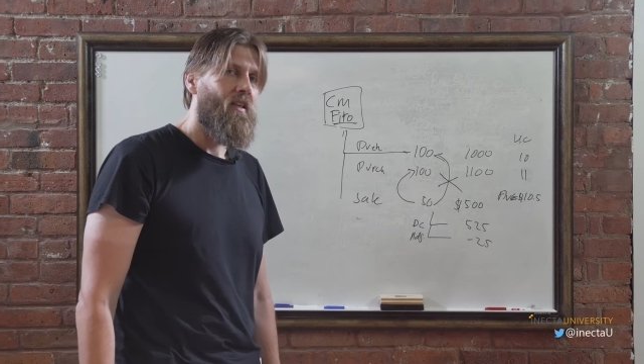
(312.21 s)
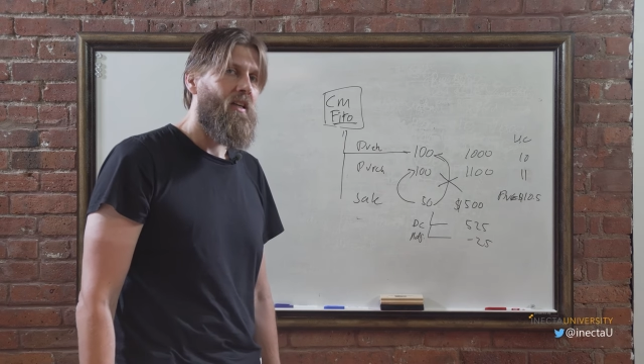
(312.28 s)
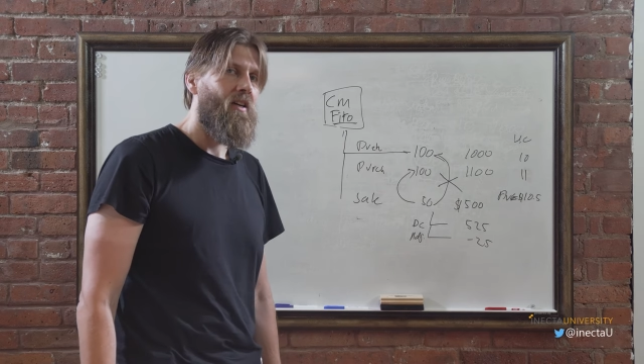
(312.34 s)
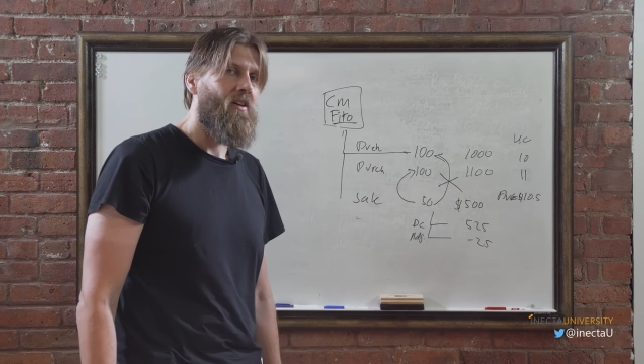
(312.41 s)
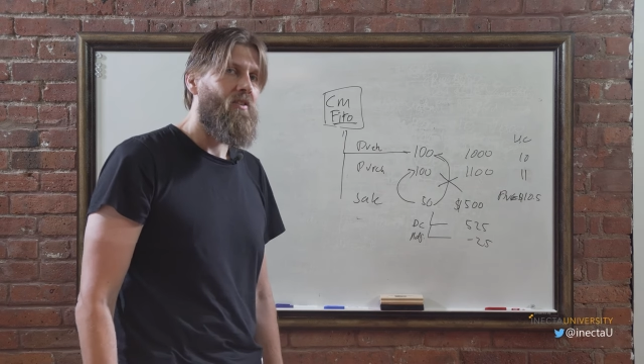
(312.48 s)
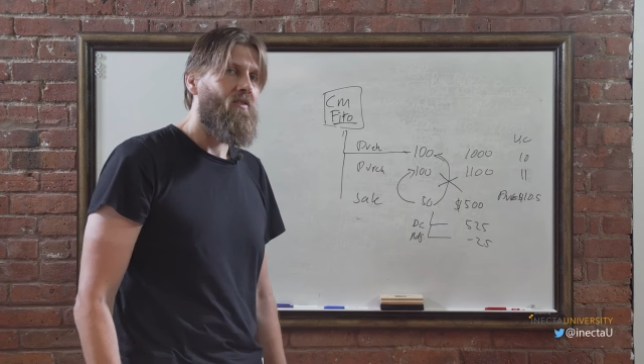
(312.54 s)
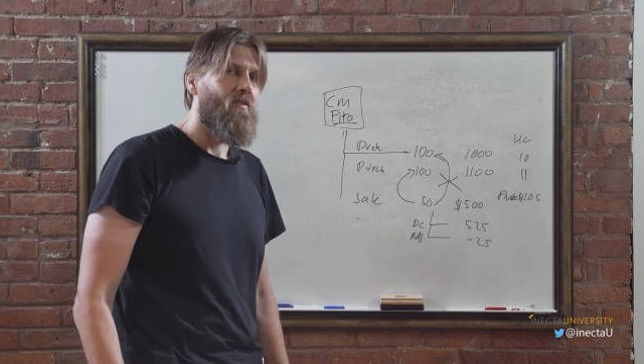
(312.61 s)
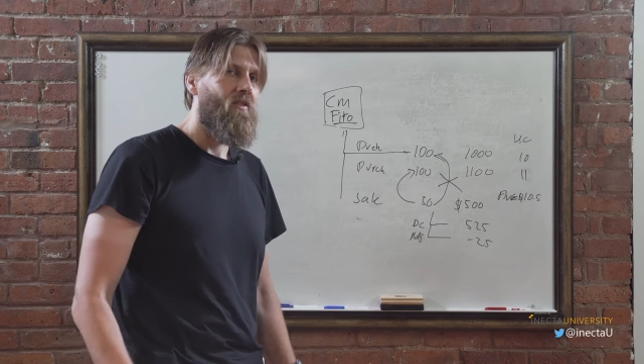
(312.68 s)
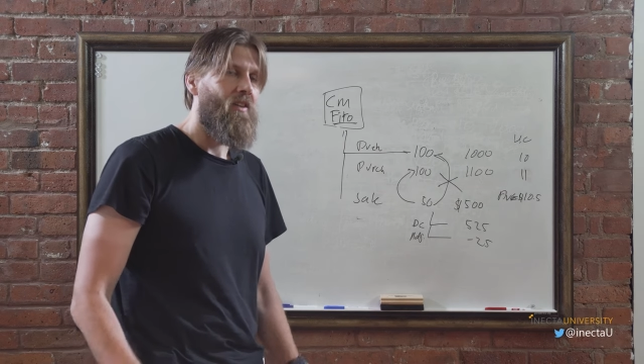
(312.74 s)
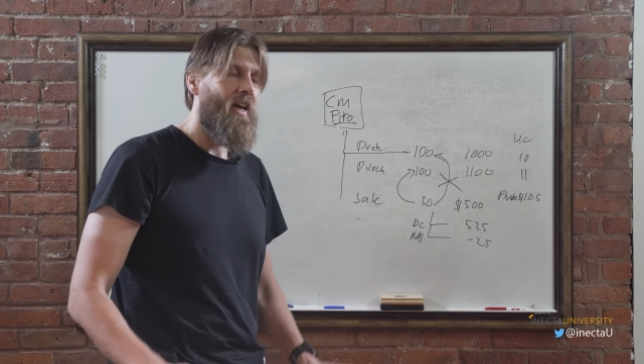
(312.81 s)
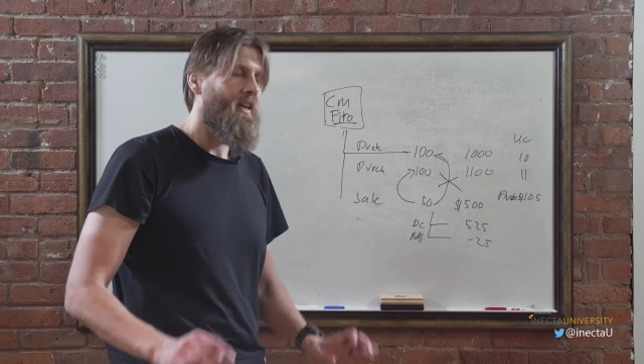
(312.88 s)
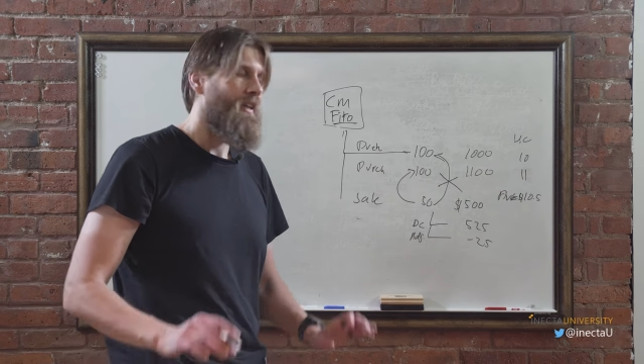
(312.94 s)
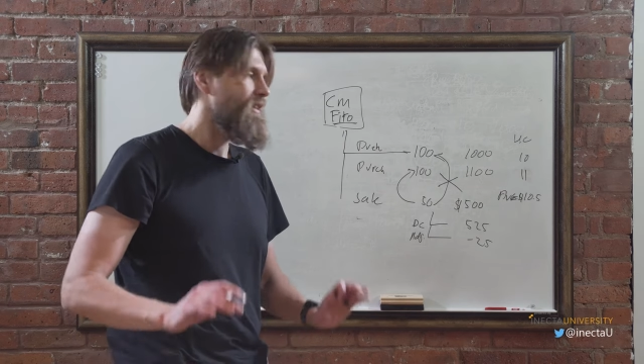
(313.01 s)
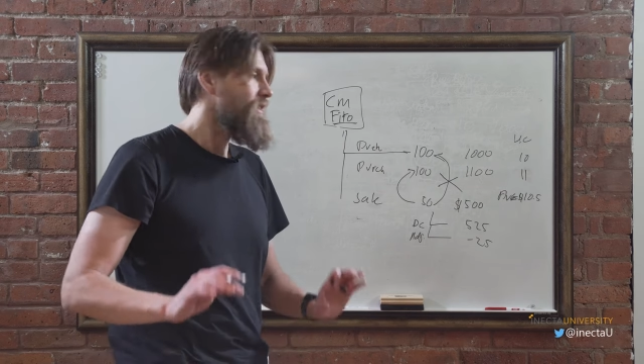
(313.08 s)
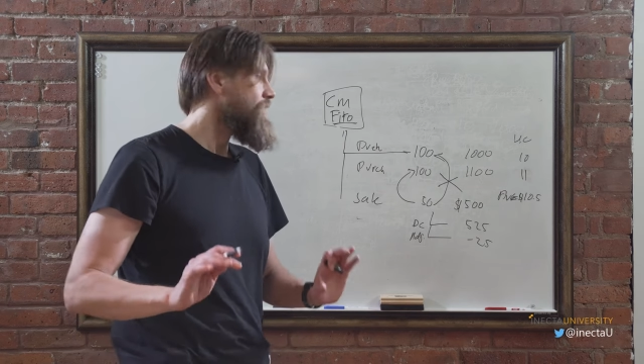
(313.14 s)
Now,
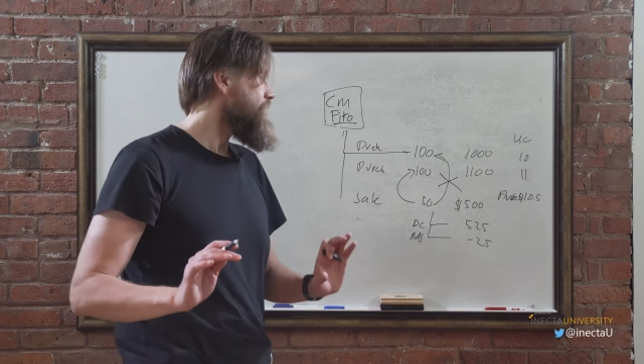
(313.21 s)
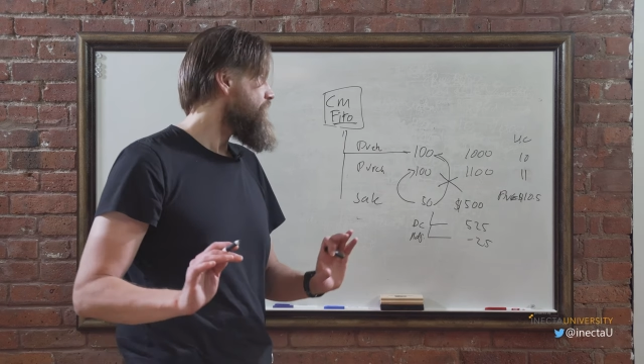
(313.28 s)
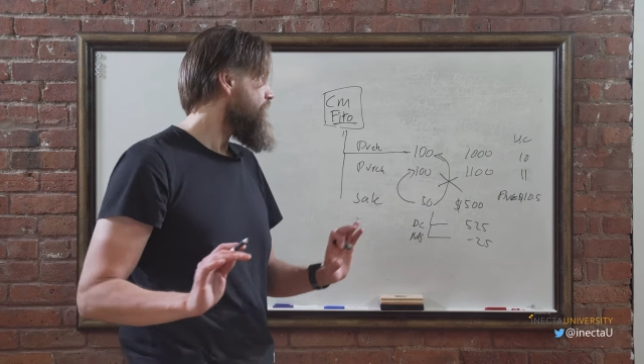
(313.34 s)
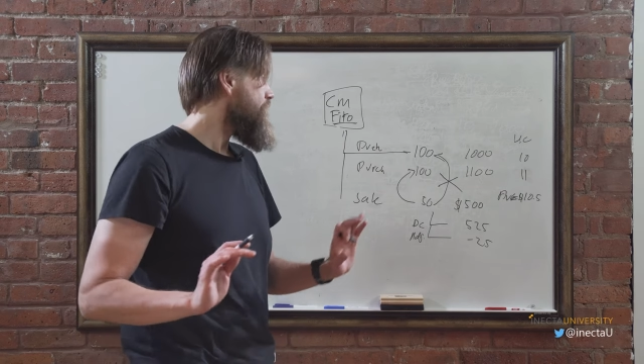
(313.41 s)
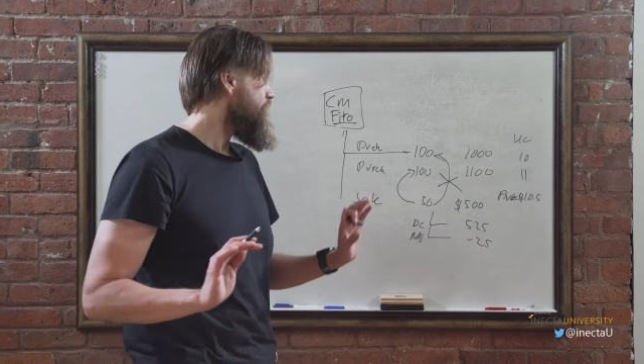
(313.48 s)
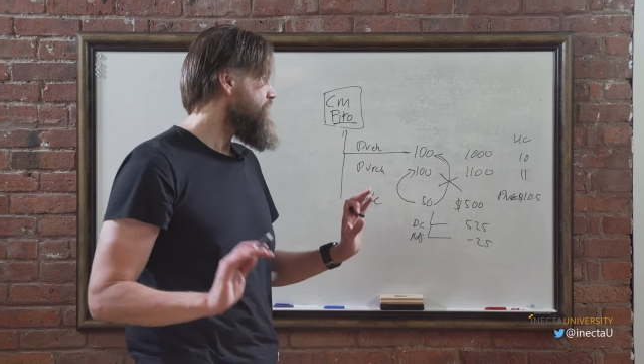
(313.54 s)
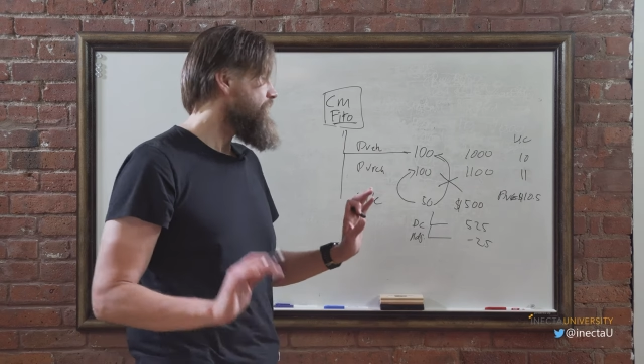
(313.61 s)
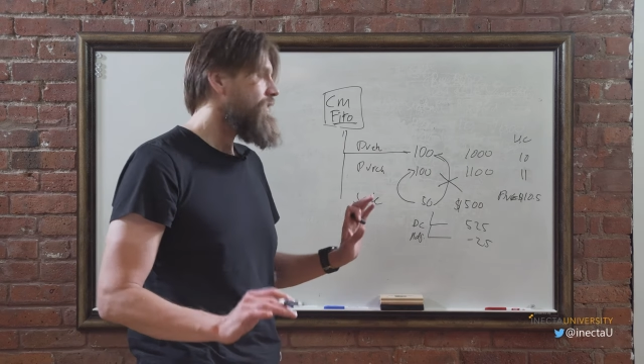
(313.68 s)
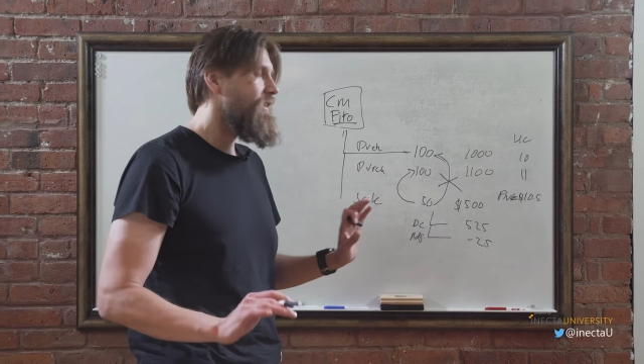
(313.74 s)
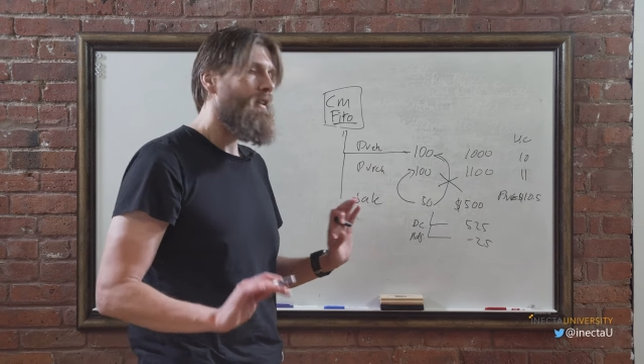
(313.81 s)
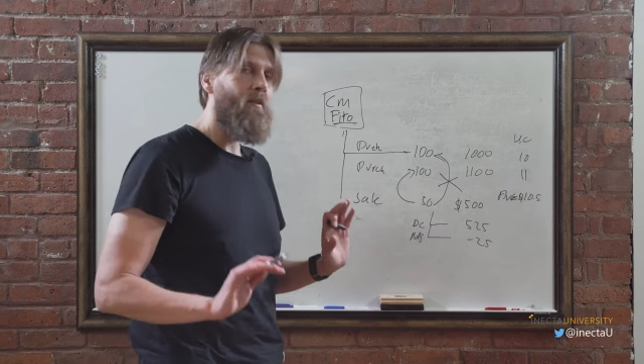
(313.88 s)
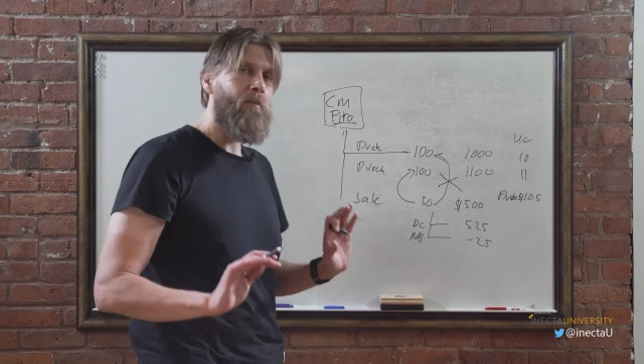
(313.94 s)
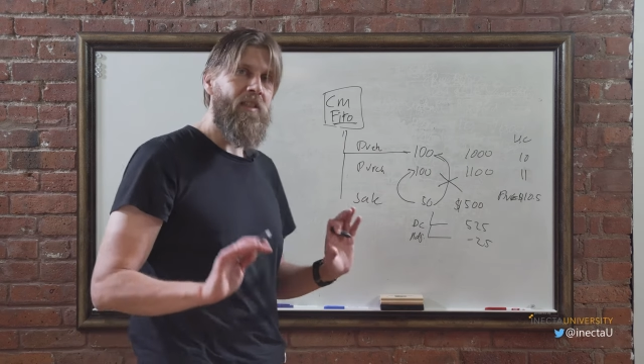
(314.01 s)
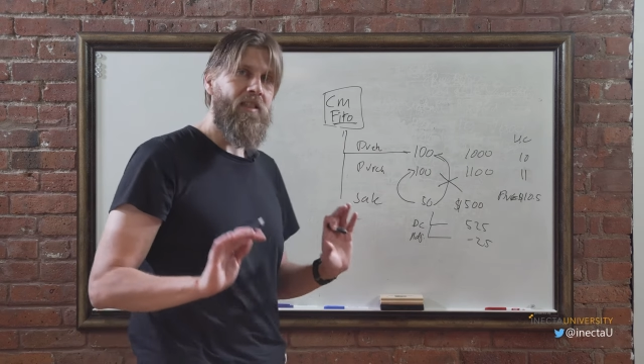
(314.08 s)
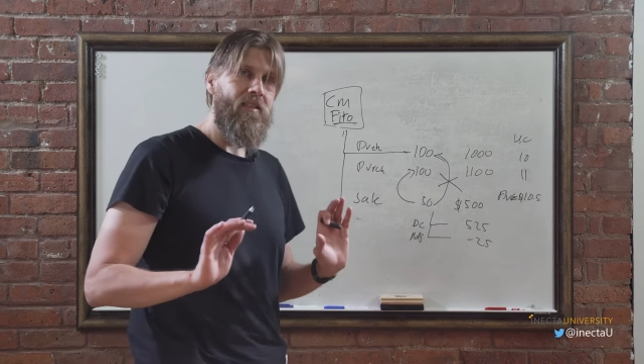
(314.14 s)
that is a li
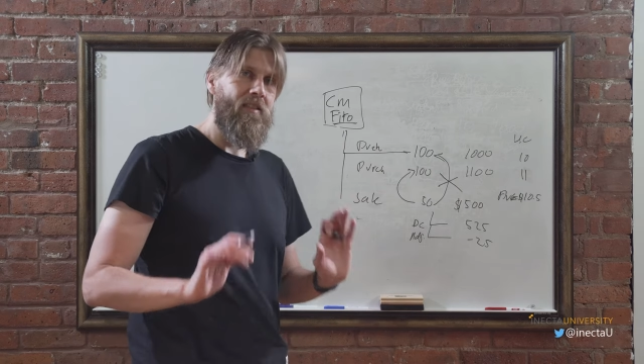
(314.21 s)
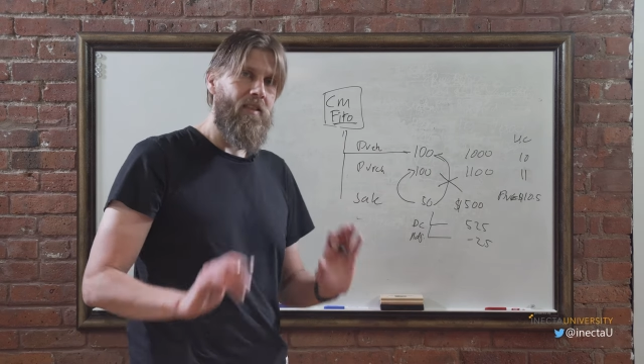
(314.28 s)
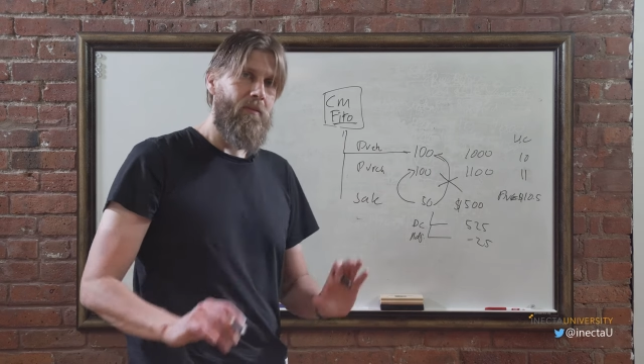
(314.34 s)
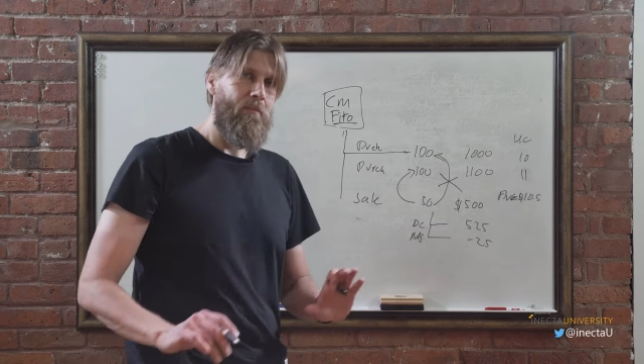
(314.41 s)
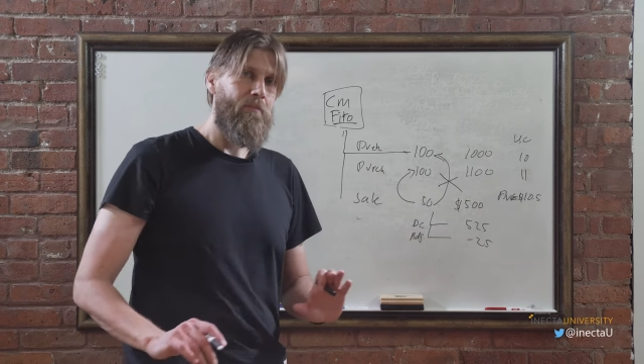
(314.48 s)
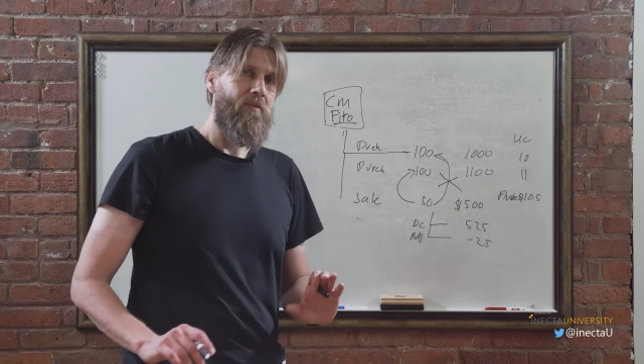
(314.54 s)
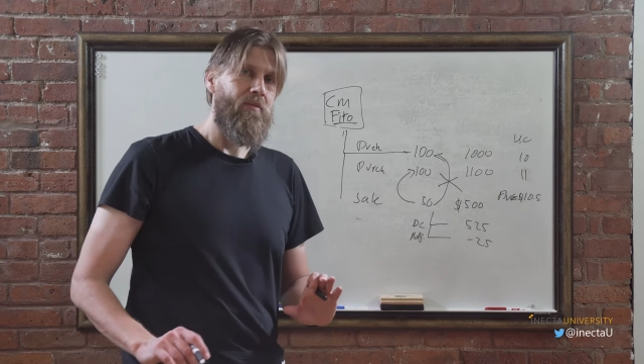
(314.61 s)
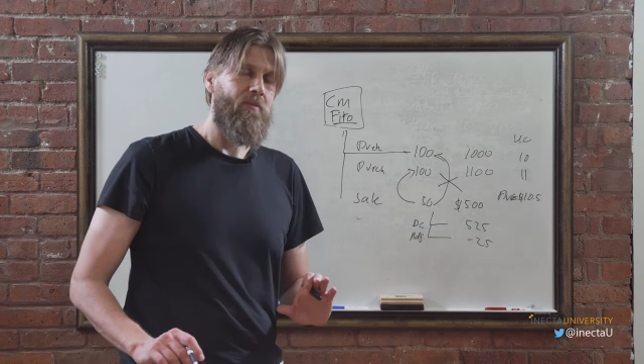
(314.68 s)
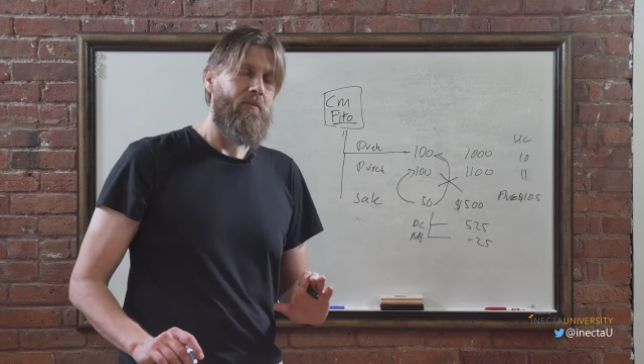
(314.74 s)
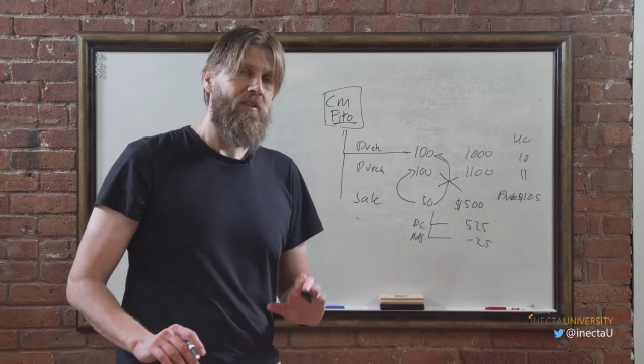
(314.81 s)
little bit deep,